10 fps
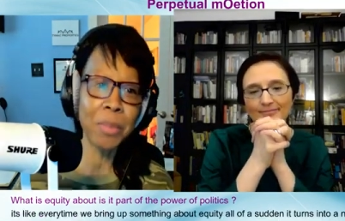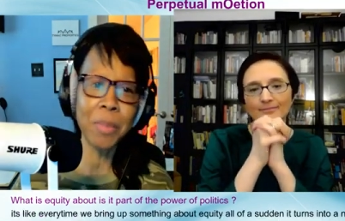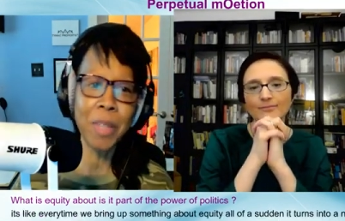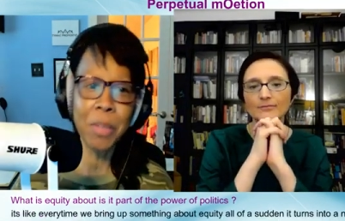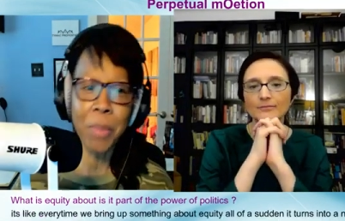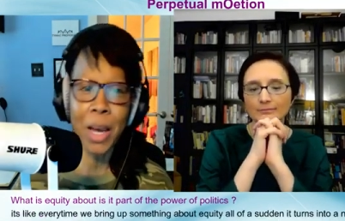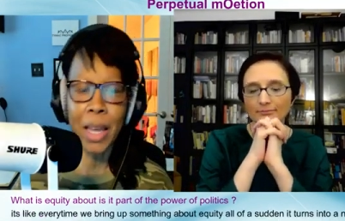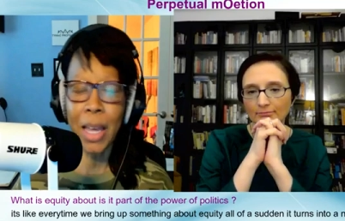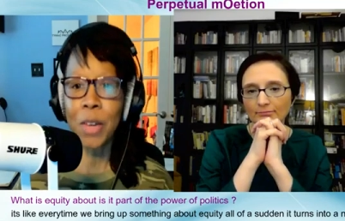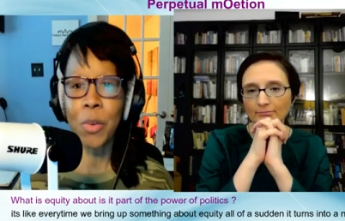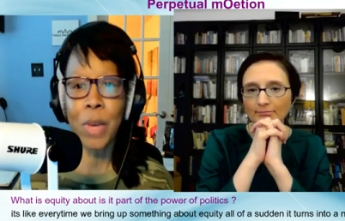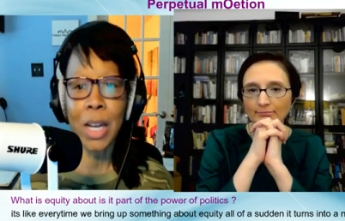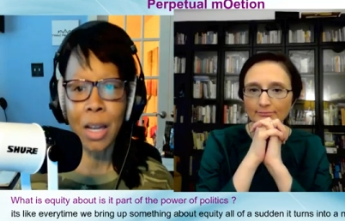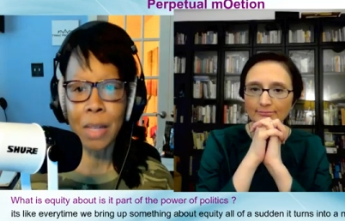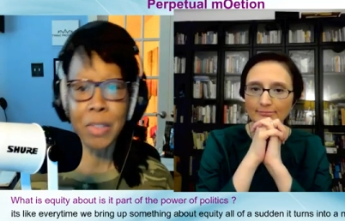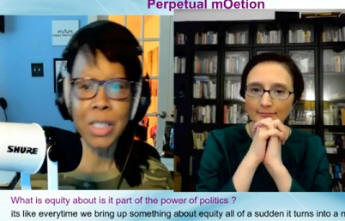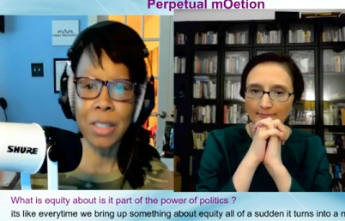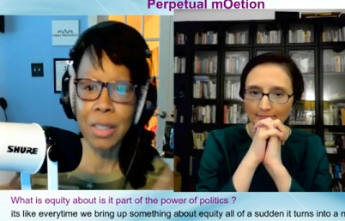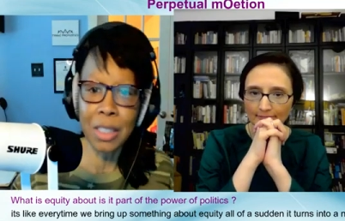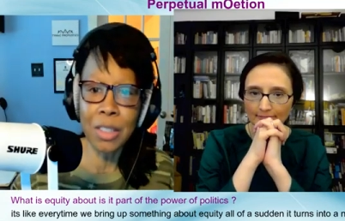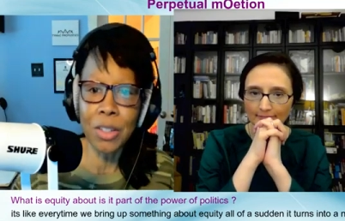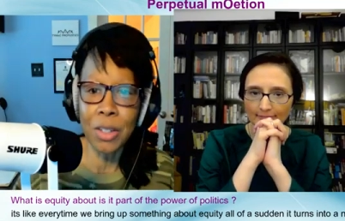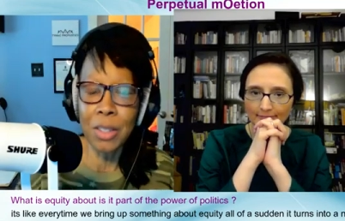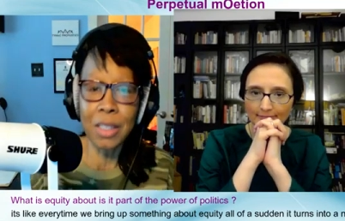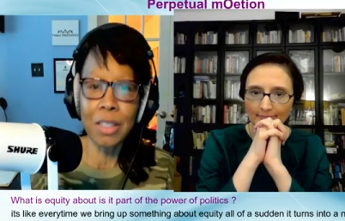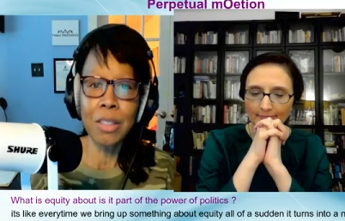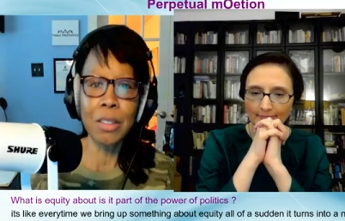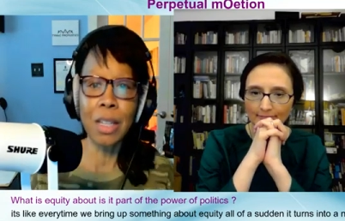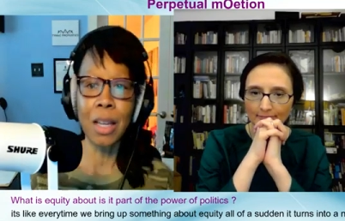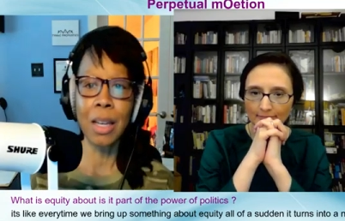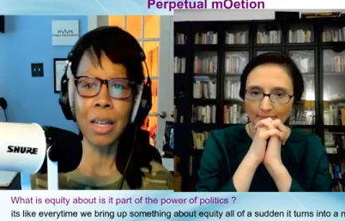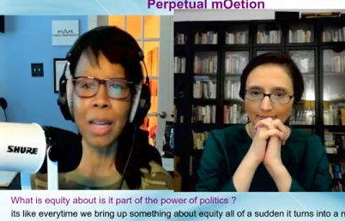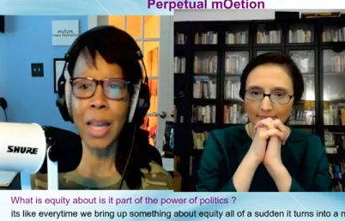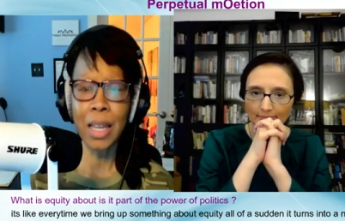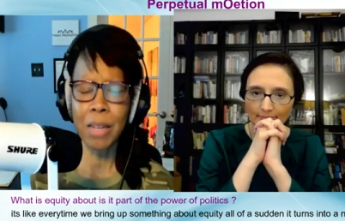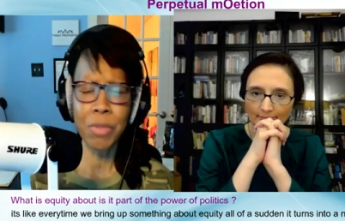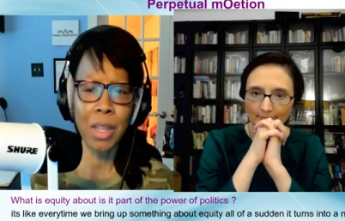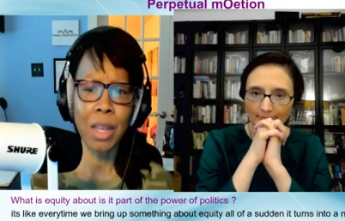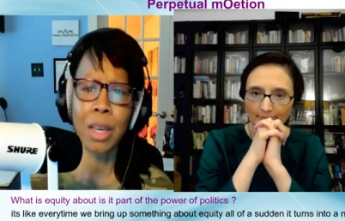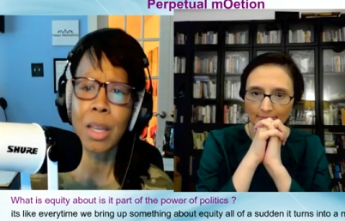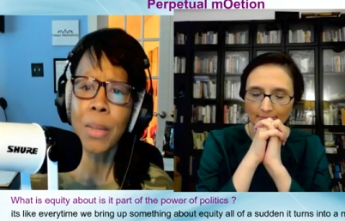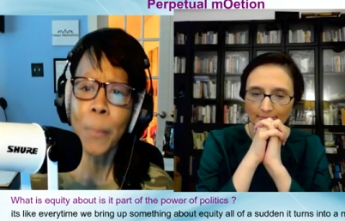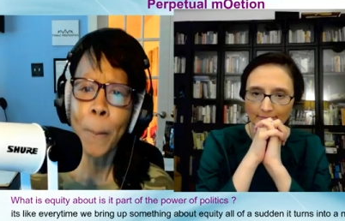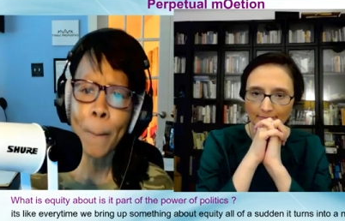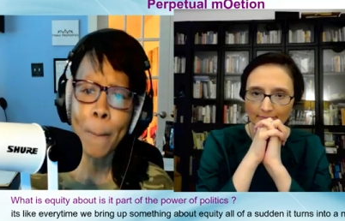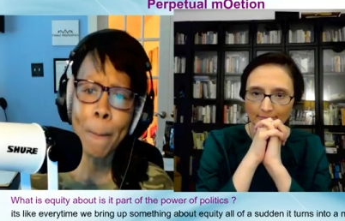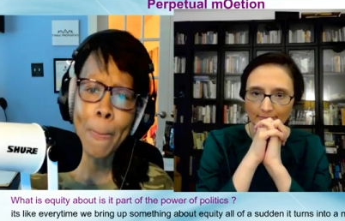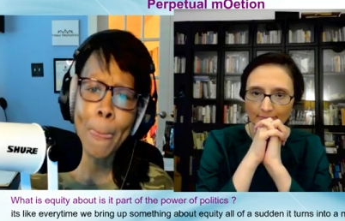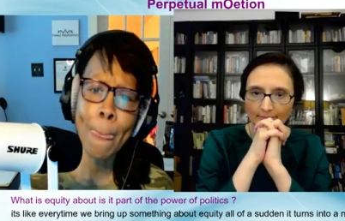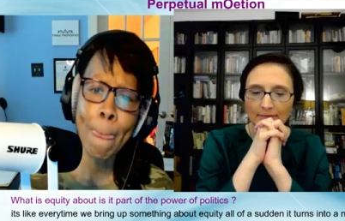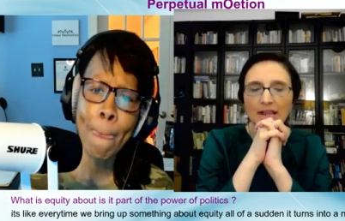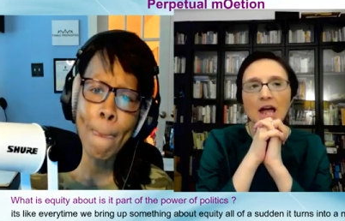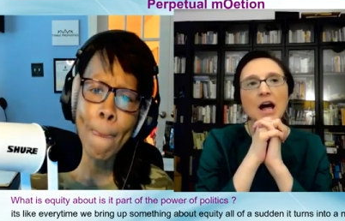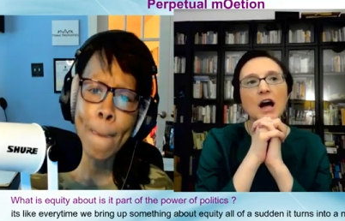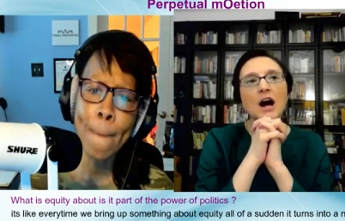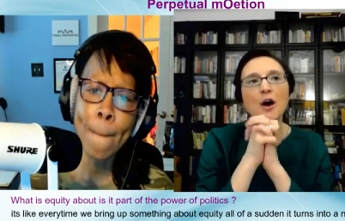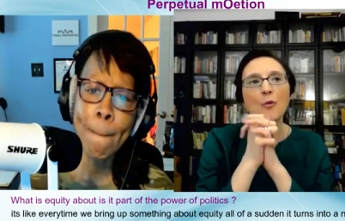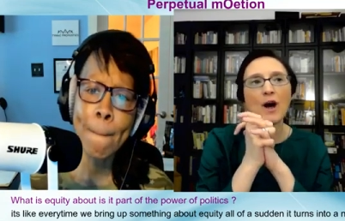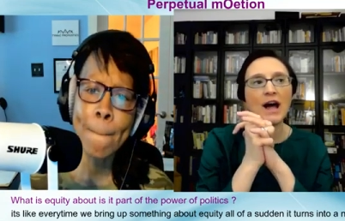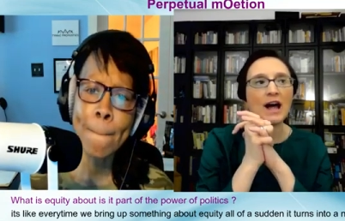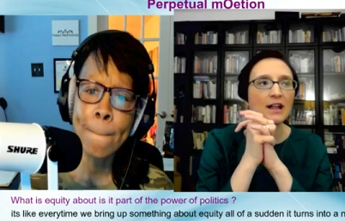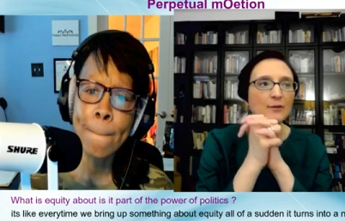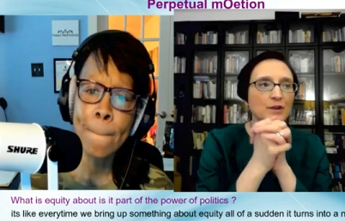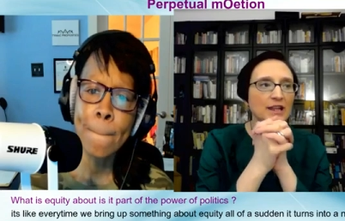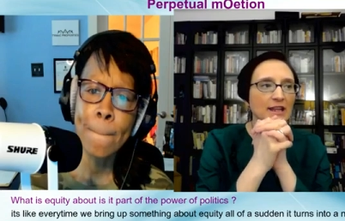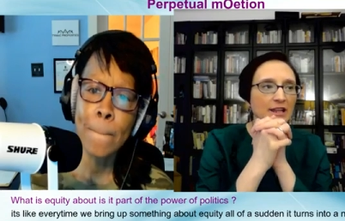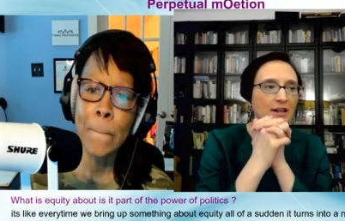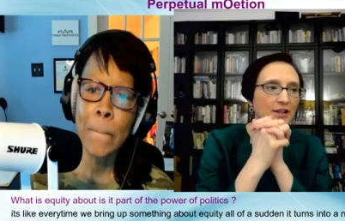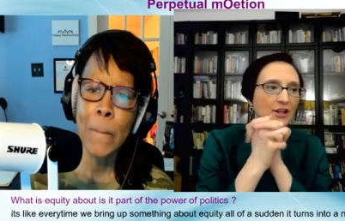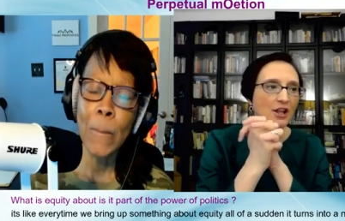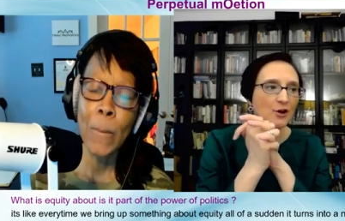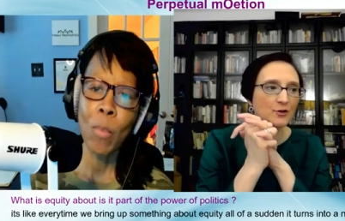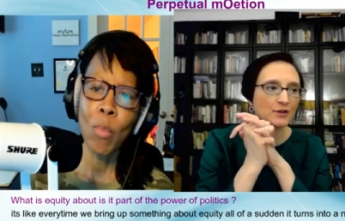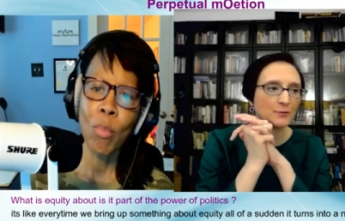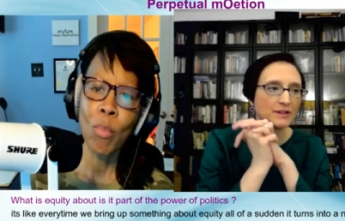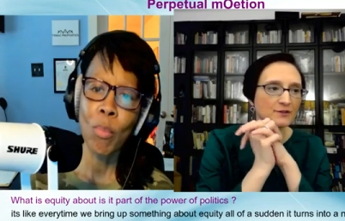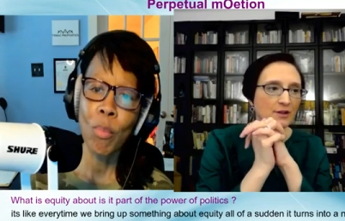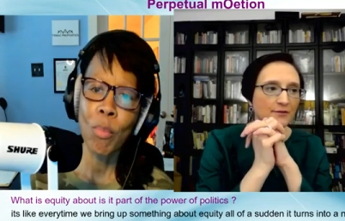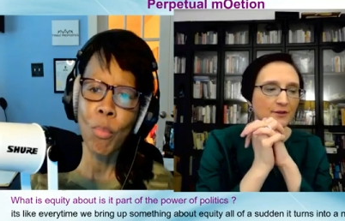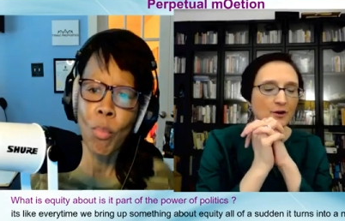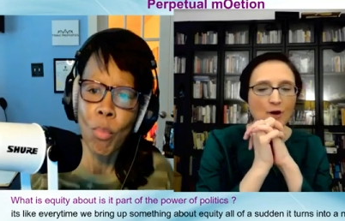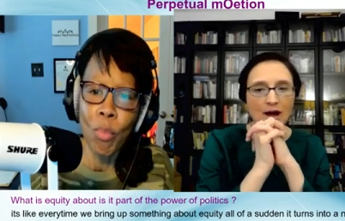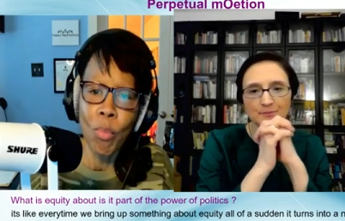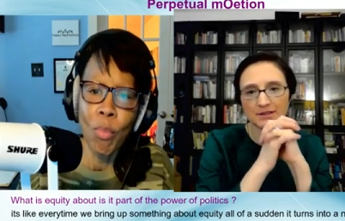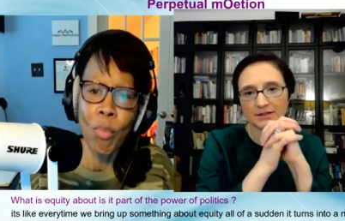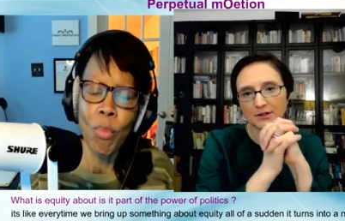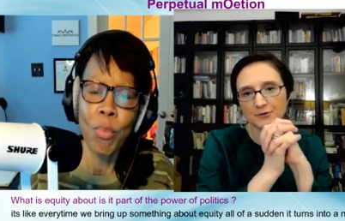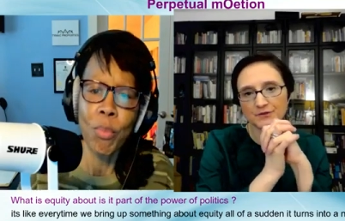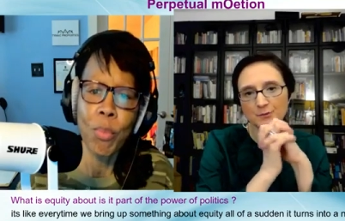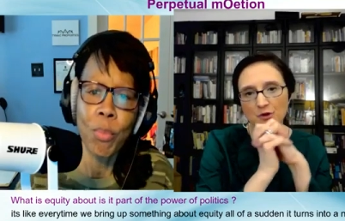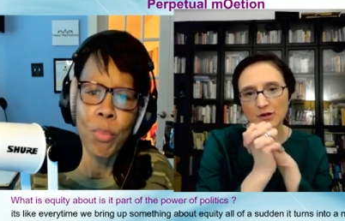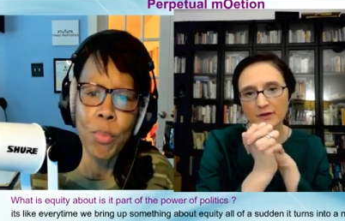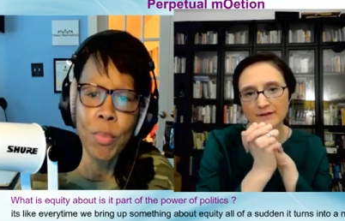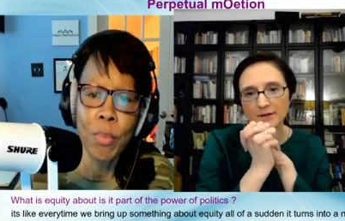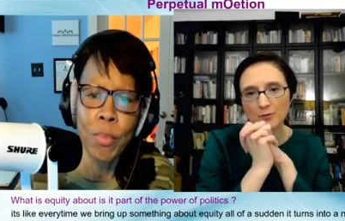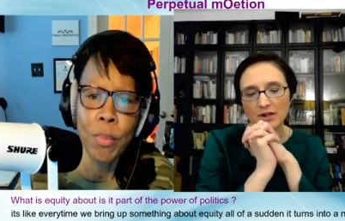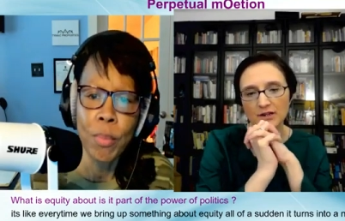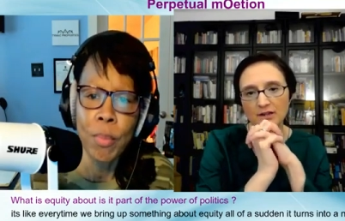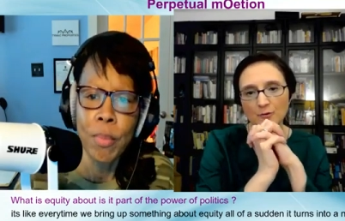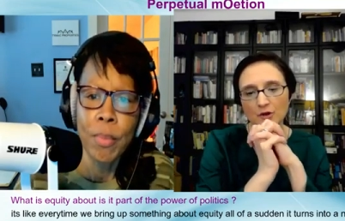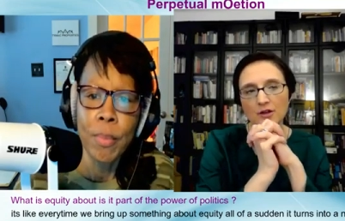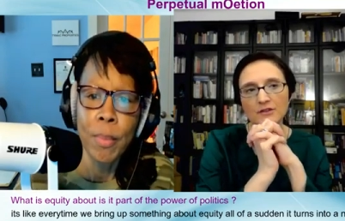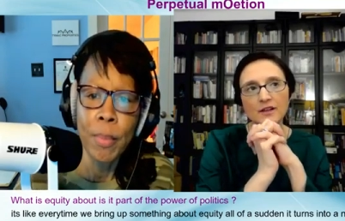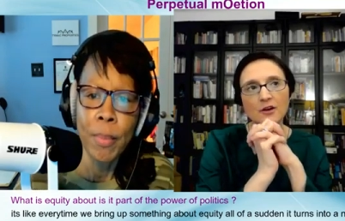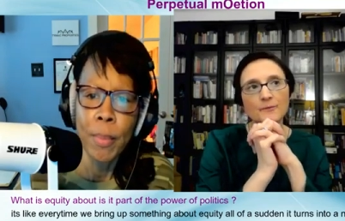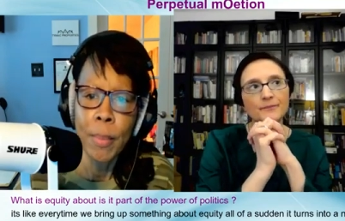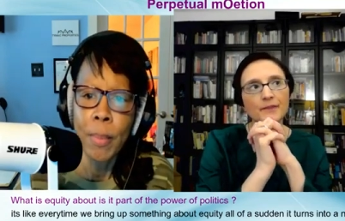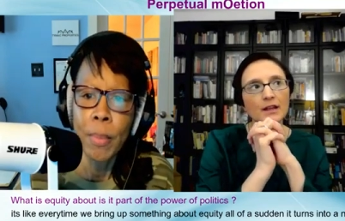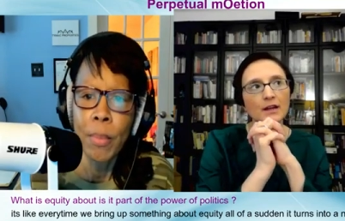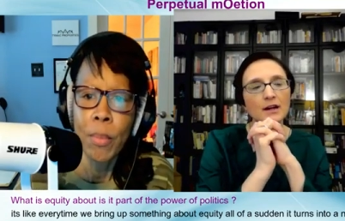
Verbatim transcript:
Speaker 1: we bring up something about equity, all of a sudden it turns into a negative thing.
Speaker 2: Well, we sort of co-opted those words. We're also,